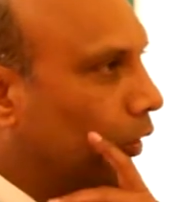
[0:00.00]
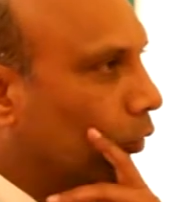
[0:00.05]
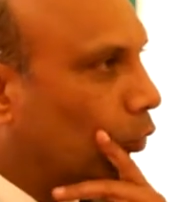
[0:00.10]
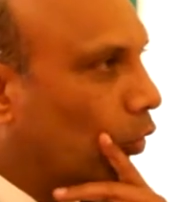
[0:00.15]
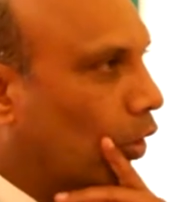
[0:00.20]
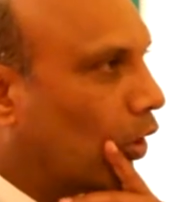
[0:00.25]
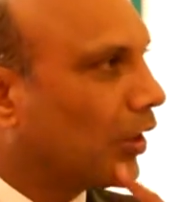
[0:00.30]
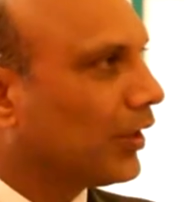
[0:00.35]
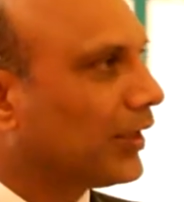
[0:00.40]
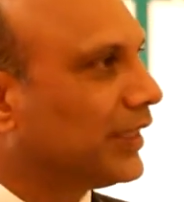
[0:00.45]

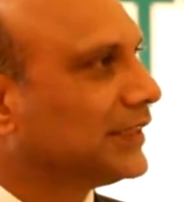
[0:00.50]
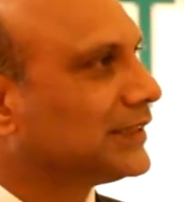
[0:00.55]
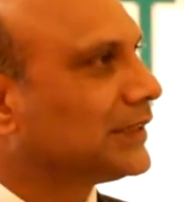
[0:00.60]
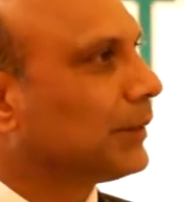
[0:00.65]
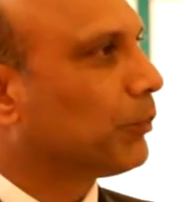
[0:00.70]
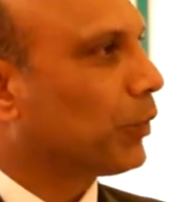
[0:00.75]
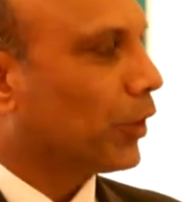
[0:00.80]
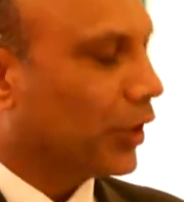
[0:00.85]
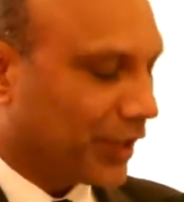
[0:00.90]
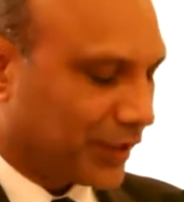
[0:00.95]
War is
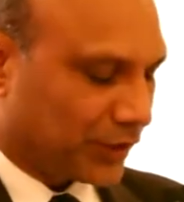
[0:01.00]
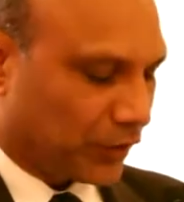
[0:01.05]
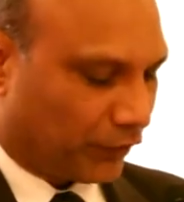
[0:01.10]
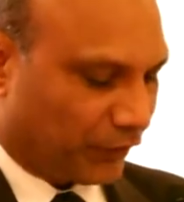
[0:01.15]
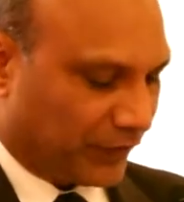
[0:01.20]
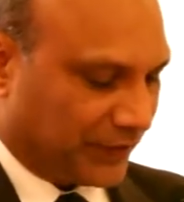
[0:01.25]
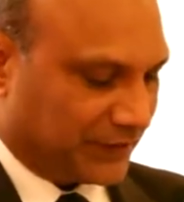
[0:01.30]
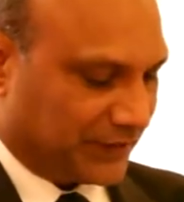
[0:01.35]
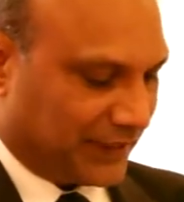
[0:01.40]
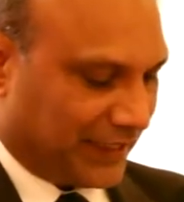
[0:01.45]
a product
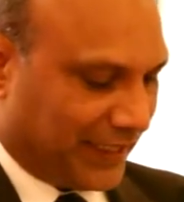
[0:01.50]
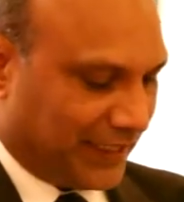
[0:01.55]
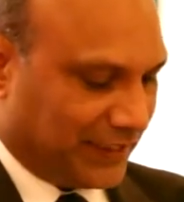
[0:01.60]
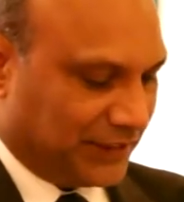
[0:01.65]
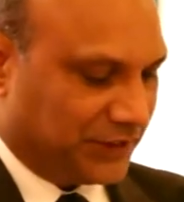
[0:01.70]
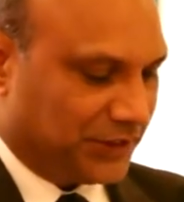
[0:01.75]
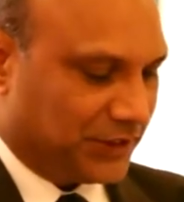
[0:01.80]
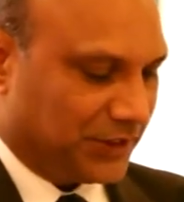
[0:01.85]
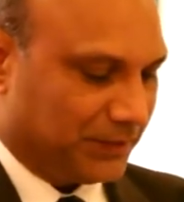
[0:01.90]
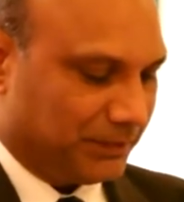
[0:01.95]
of its
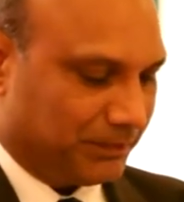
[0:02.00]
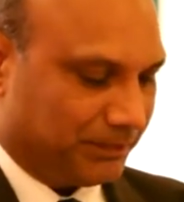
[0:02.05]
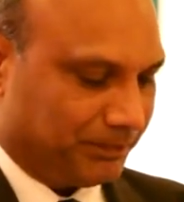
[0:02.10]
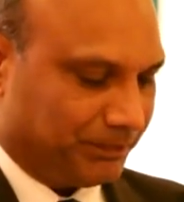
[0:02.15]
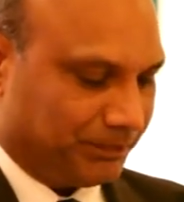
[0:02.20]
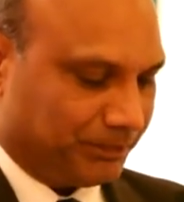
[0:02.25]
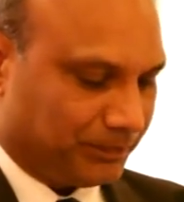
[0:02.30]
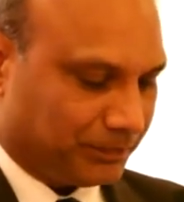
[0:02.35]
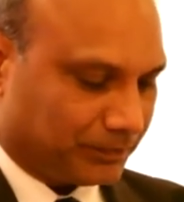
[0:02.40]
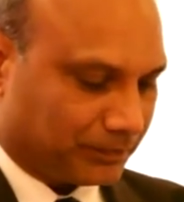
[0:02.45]
age.
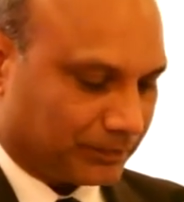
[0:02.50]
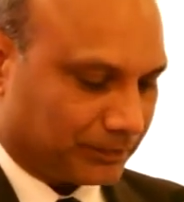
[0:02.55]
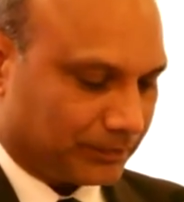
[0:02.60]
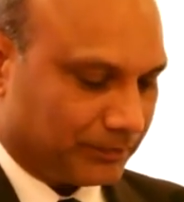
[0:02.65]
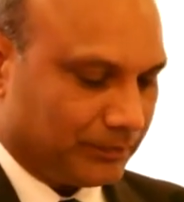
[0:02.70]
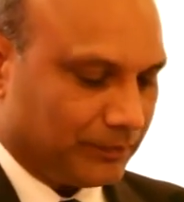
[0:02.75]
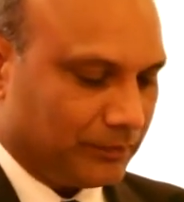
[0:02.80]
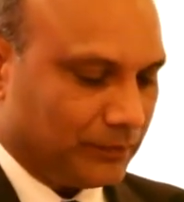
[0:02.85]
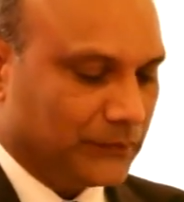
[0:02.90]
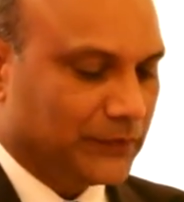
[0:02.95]

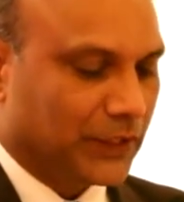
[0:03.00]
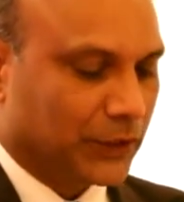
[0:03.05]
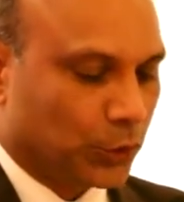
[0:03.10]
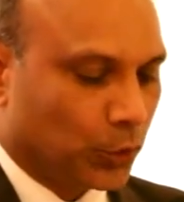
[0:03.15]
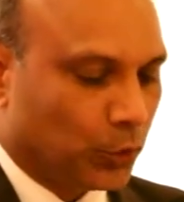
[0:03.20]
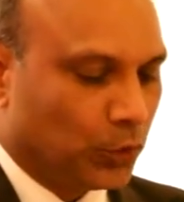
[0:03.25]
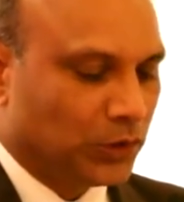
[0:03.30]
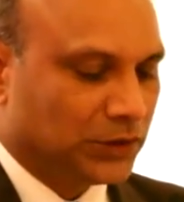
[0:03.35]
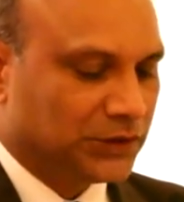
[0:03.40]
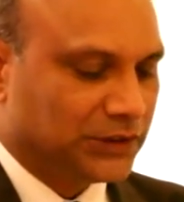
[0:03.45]
The
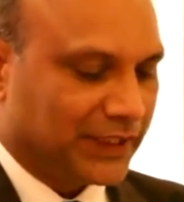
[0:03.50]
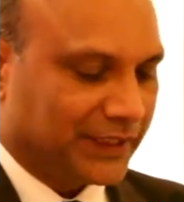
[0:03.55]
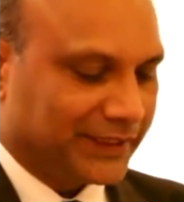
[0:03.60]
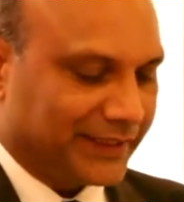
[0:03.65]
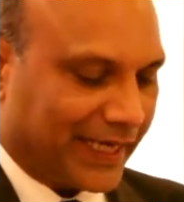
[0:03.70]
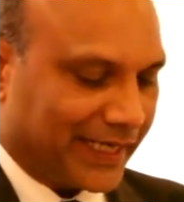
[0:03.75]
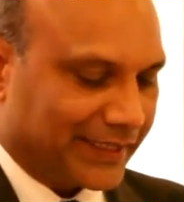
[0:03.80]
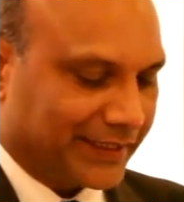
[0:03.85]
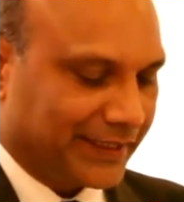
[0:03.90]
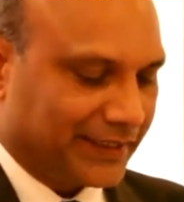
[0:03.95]
tools and
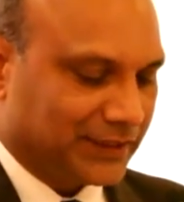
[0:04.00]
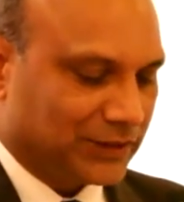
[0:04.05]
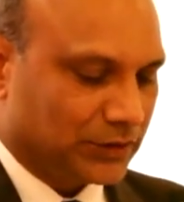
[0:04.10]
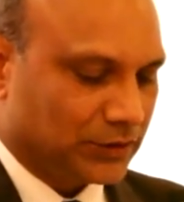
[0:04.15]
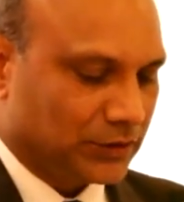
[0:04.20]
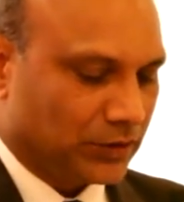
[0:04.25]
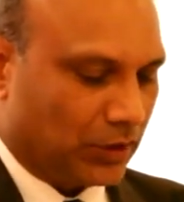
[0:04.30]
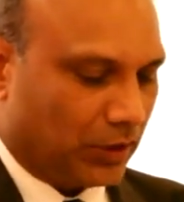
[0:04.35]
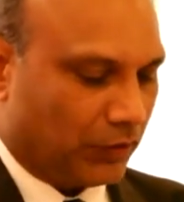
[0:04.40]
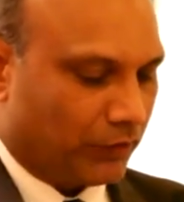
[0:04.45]

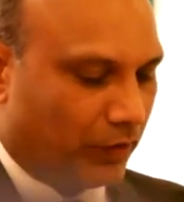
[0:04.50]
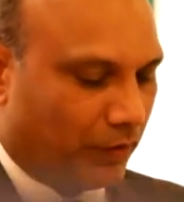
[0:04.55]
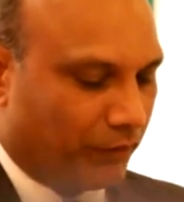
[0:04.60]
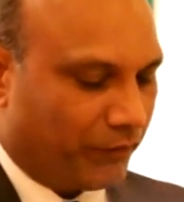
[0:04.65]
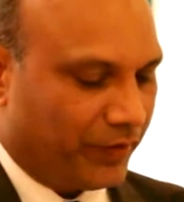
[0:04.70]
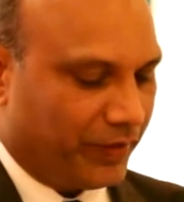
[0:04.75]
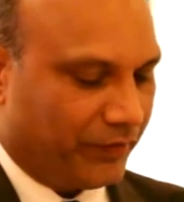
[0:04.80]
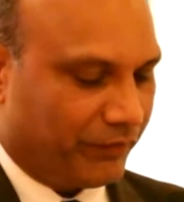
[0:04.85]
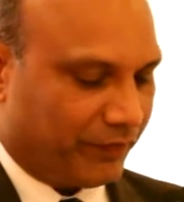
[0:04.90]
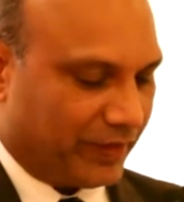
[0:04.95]
tactics of
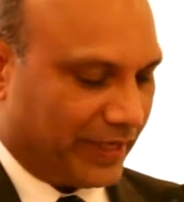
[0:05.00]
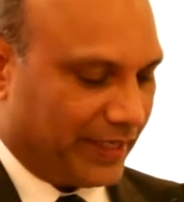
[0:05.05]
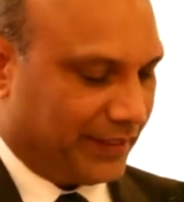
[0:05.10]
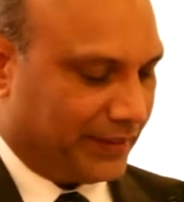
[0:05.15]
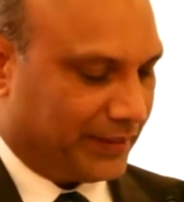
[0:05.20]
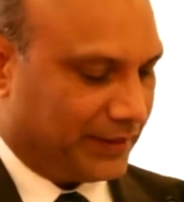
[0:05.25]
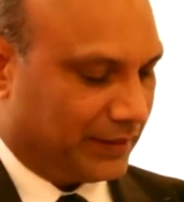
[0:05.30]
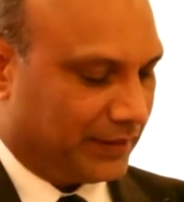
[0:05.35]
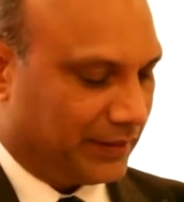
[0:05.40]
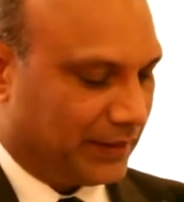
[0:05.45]
how we
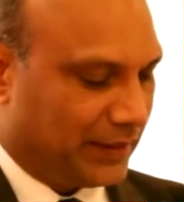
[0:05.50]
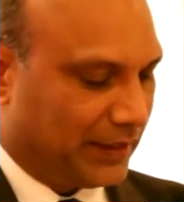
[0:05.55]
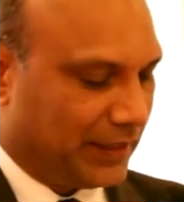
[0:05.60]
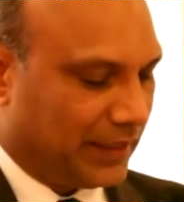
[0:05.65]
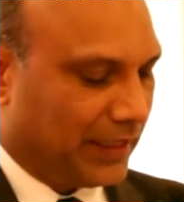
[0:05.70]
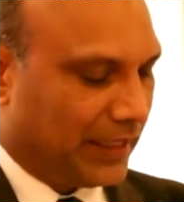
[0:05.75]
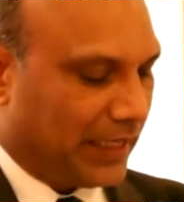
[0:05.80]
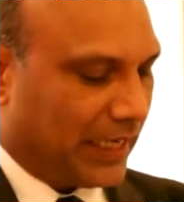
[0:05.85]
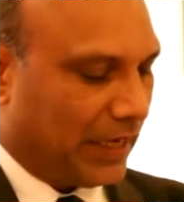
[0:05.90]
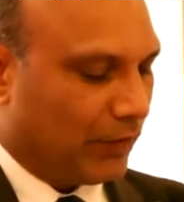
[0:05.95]
fight
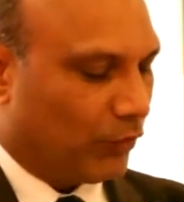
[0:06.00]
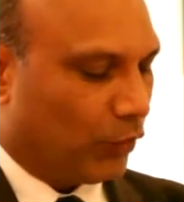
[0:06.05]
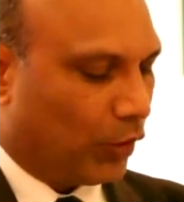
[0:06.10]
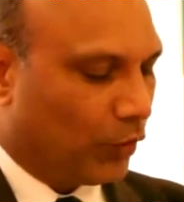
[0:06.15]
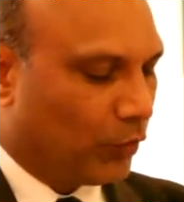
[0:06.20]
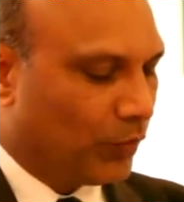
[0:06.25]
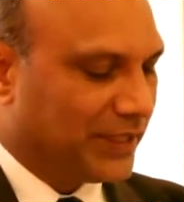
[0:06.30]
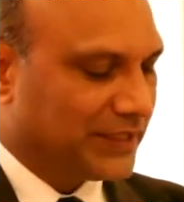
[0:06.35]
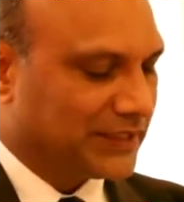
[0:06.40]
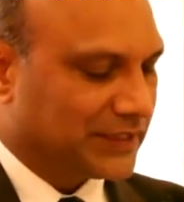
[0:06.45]
have
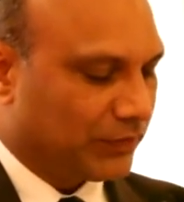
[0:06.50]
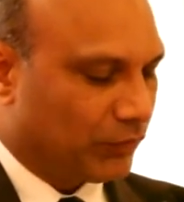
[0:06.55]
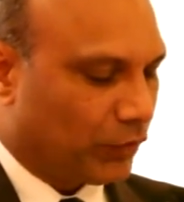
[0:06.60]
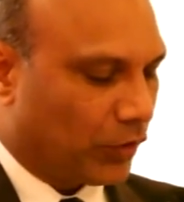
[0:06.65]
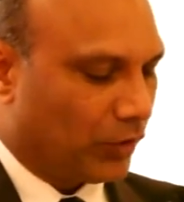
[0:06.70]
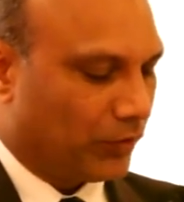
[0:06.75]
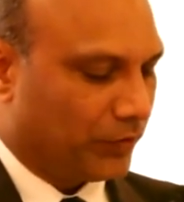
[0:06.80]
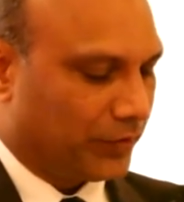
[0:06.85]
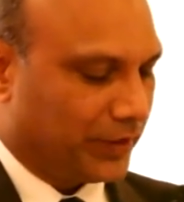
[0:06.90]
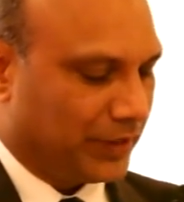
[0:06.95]
always
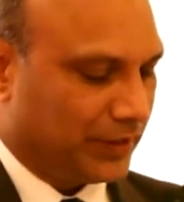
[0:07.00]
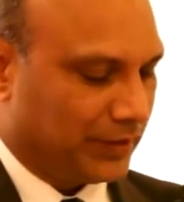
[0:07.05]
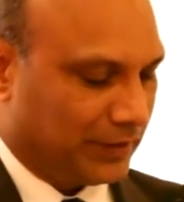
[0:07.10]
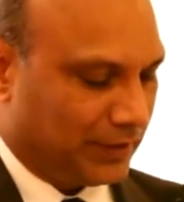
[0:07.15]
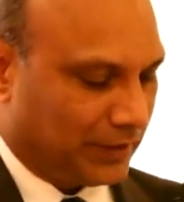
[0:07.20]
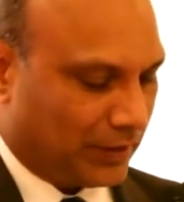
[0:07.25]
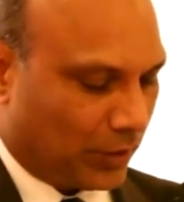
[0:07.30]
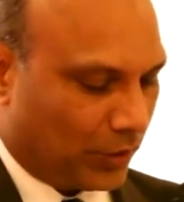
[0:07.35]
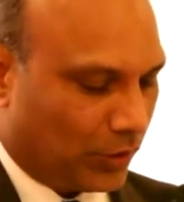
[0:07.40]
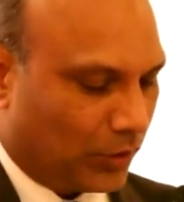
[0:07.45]
evolved
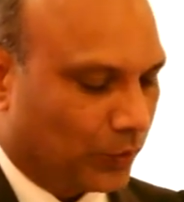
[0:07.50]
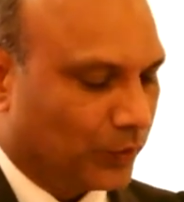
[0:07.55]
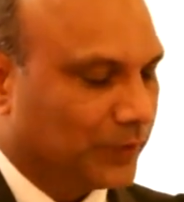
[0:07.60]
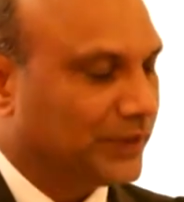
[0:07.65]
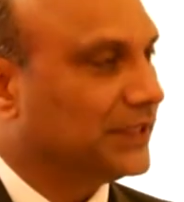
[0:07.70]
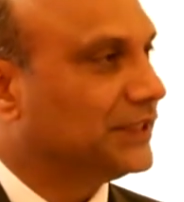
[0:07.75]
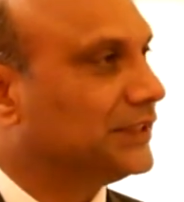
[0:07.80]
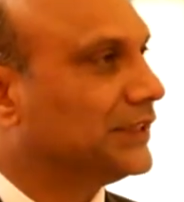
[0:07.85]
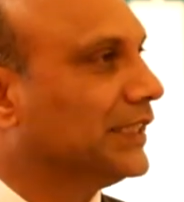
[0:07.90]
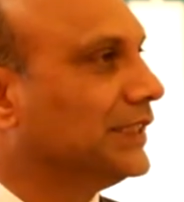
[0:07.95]
along
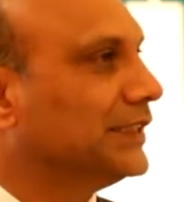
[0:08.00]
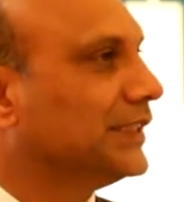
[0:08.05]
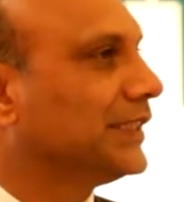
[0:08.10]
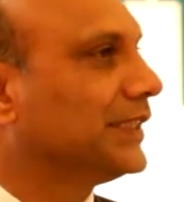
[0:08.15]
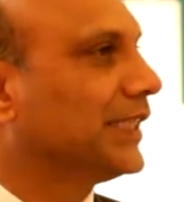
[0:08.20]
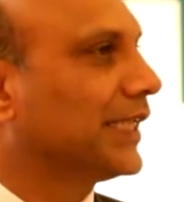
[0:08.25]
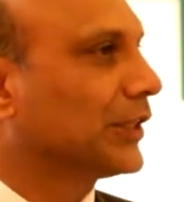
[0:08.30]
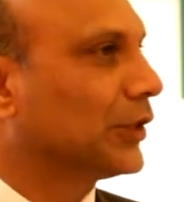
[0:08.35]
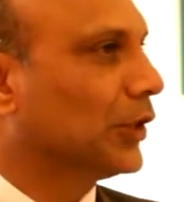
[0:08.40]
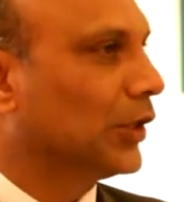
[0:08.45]
with the
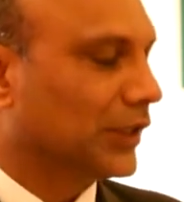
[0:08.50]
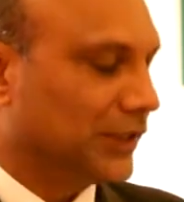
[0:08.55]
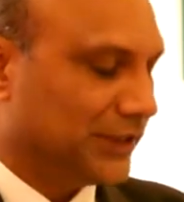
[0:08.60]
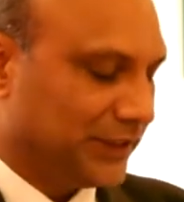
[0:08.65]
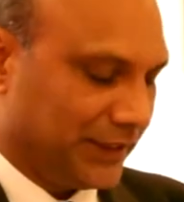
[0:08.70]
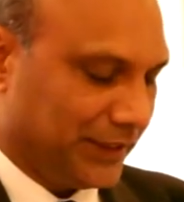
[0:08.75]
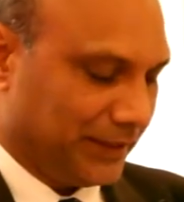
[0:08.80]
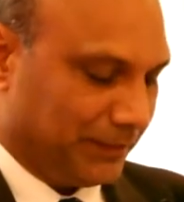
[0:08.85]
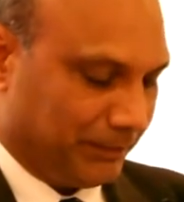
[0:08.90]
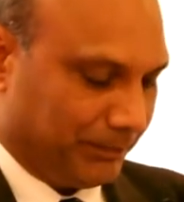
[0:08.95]
changing
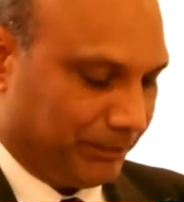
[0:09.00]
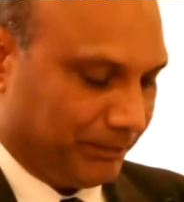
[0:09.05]
technology.